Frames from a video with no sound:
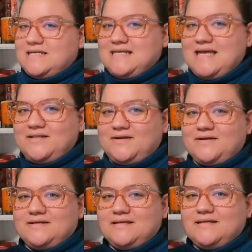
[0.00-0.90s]

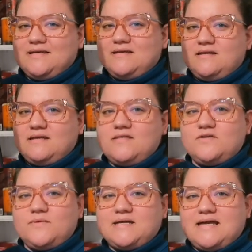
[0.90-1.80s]
Taylor.
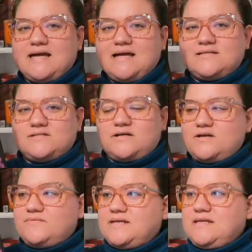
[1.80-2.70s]
Another one I had
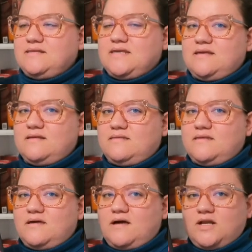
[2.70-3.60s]
started reading
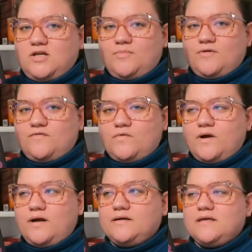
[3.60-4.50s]
the audiobook
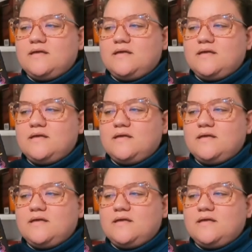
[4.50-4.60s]
for.